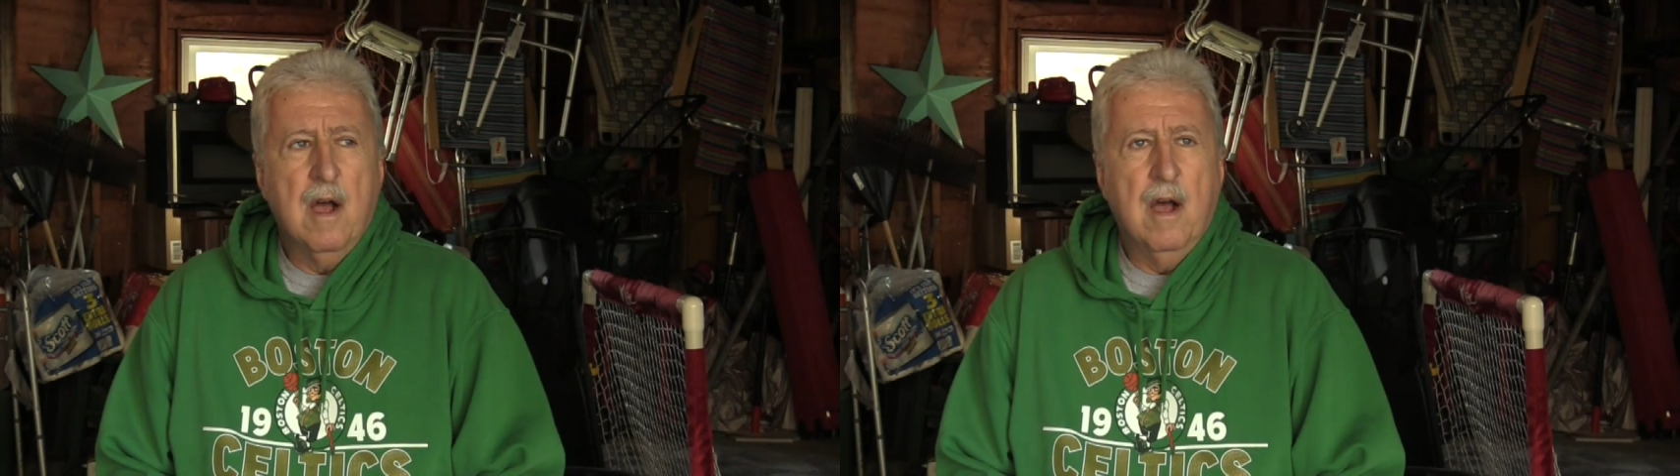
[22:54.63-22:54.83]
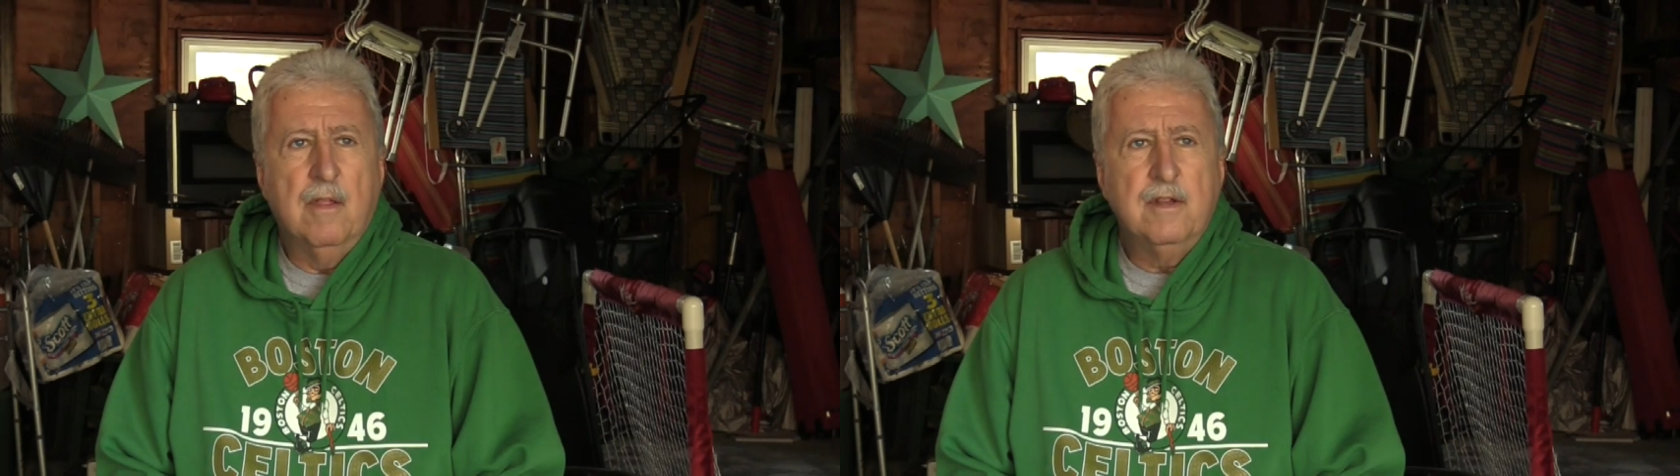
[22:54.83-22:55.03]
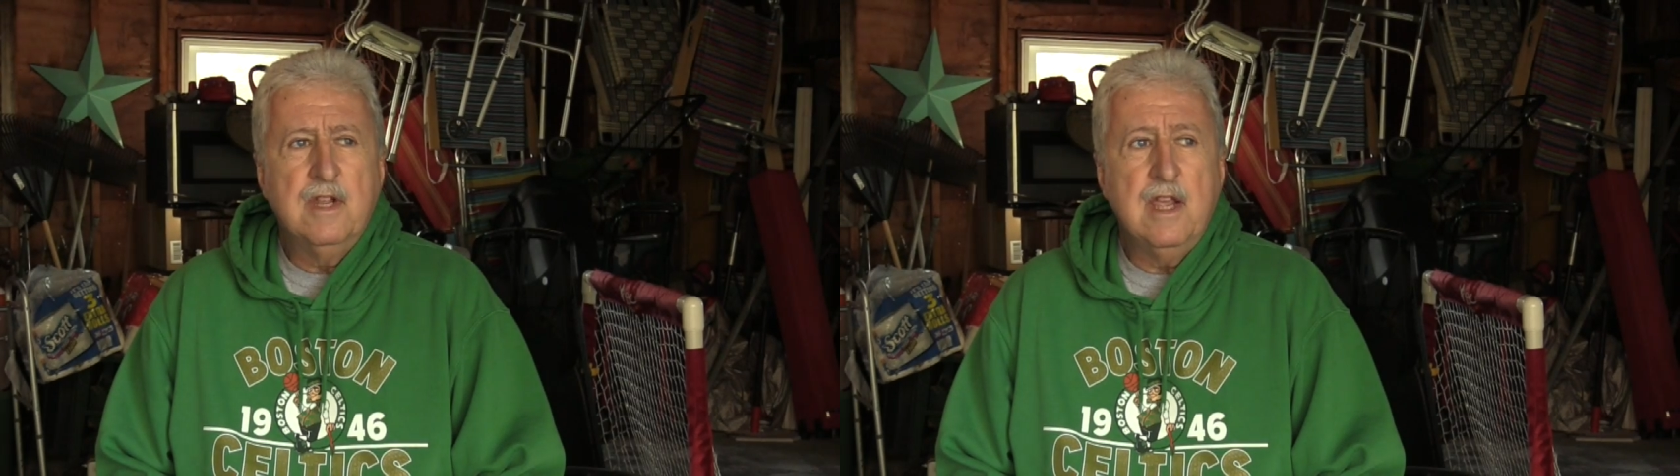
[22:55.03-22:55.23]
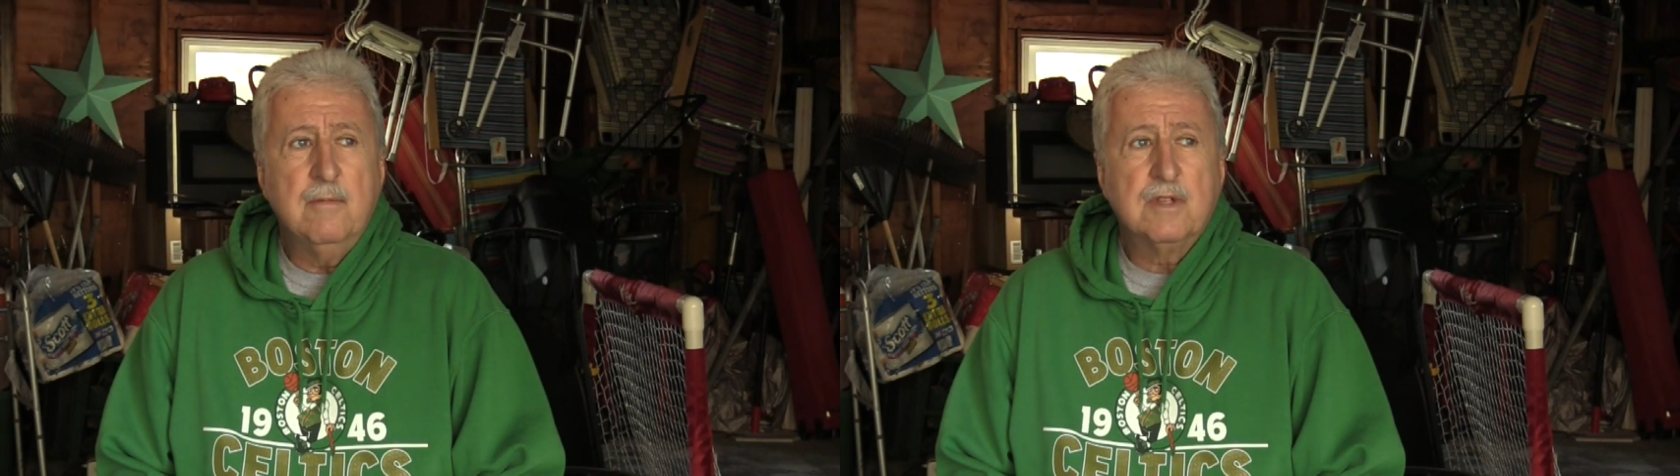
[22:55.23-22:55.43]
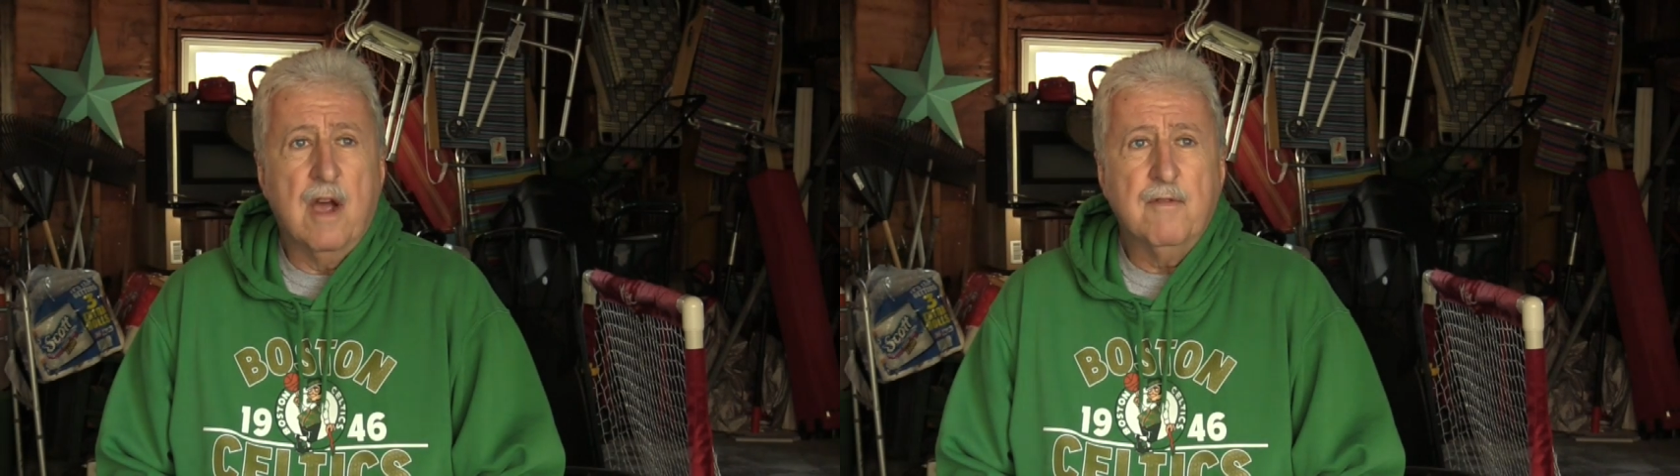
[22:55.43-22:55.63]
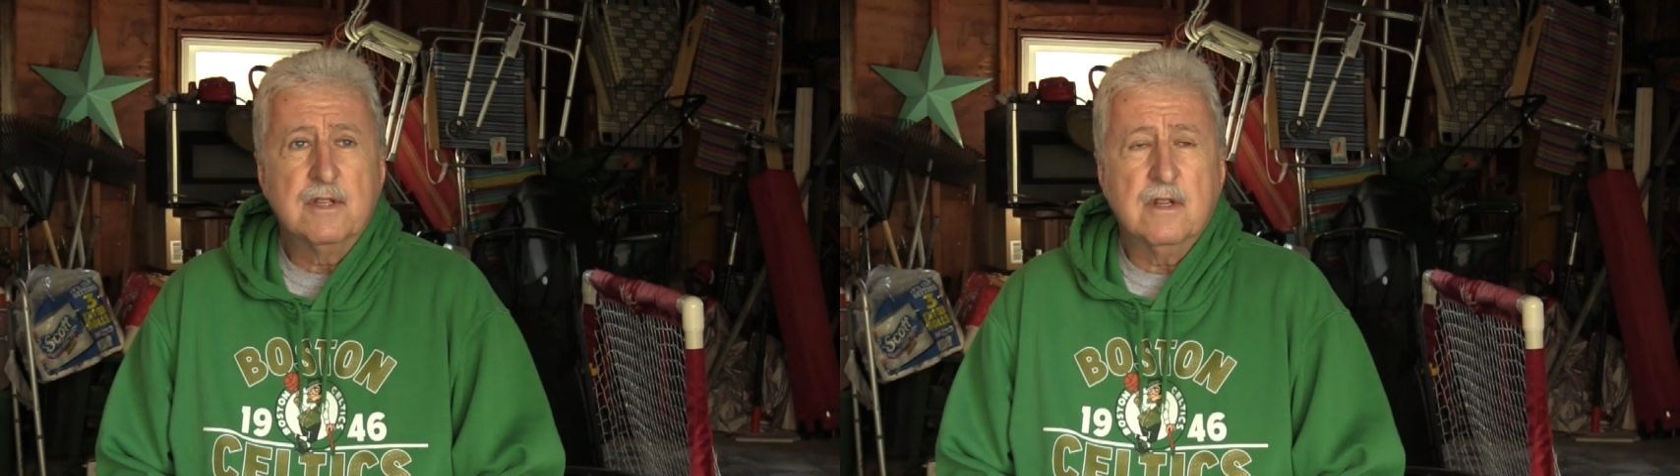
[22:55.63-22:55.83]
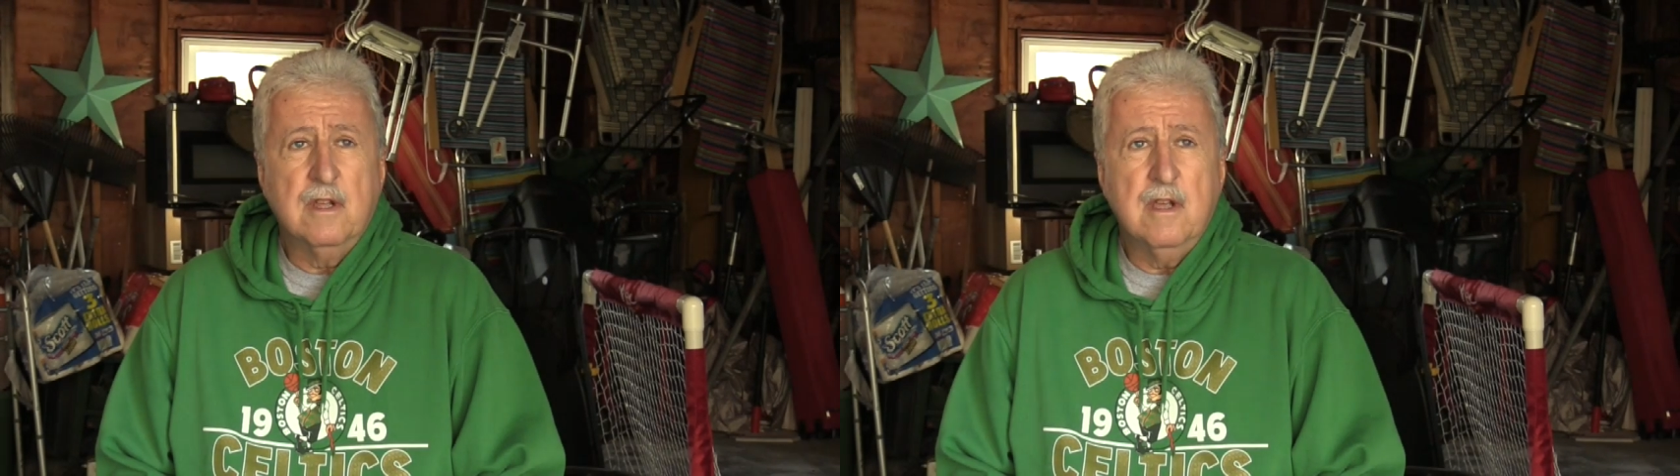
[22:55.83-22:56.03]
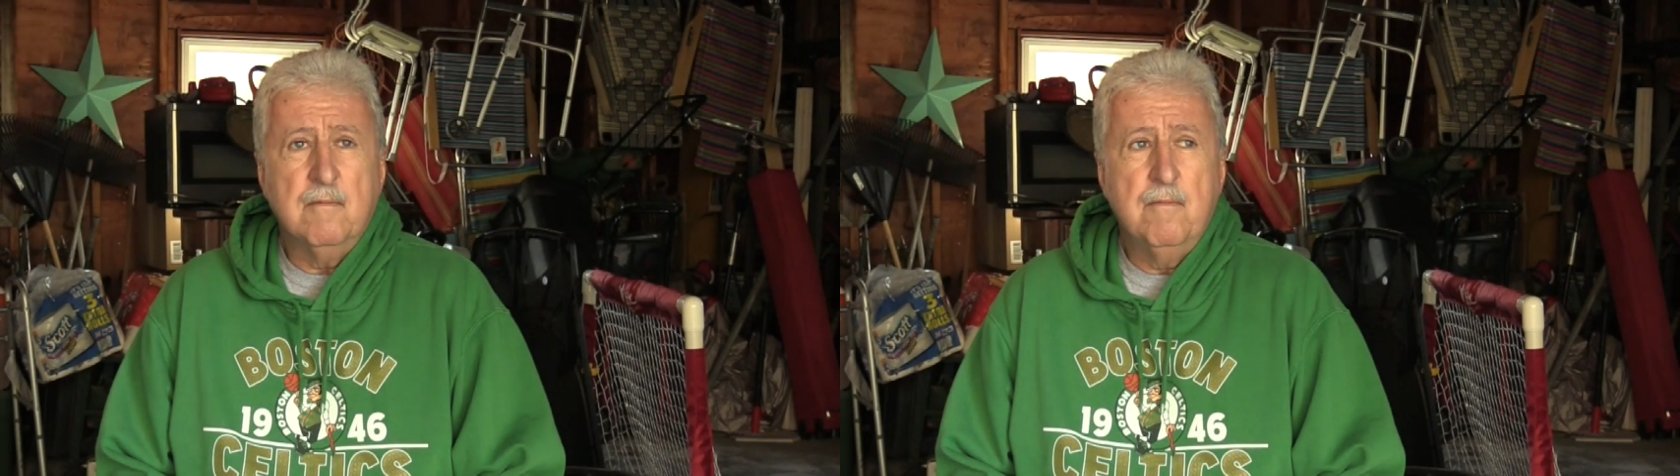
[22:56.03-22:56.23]
uh, the teams
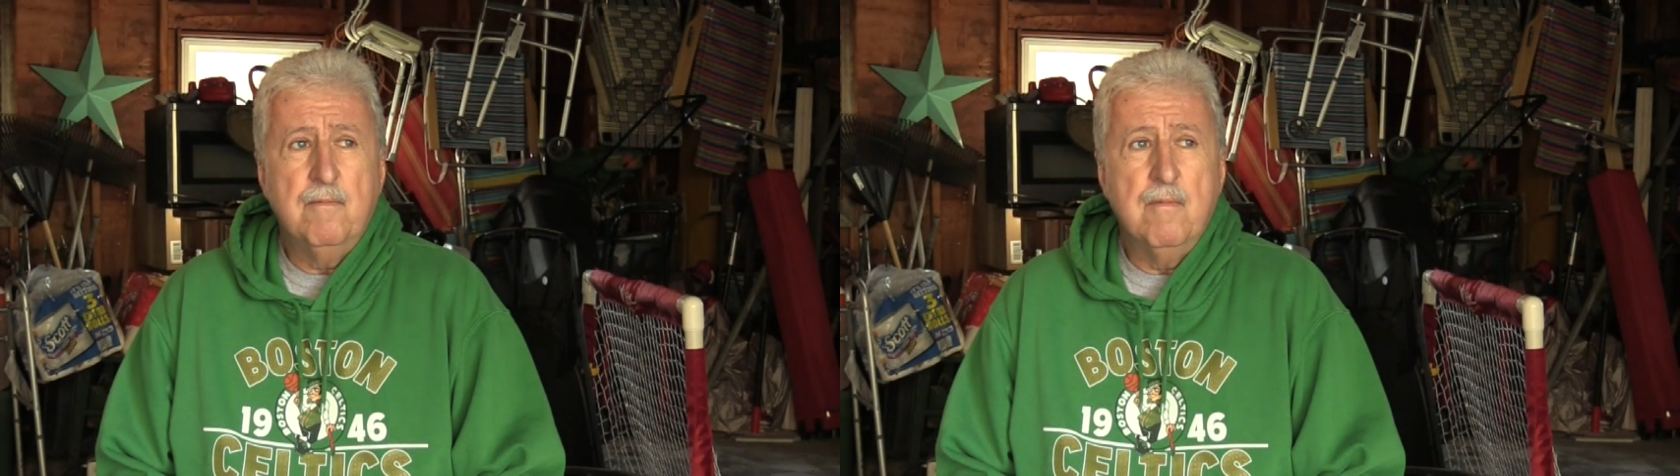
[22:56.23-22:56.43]
obviously are,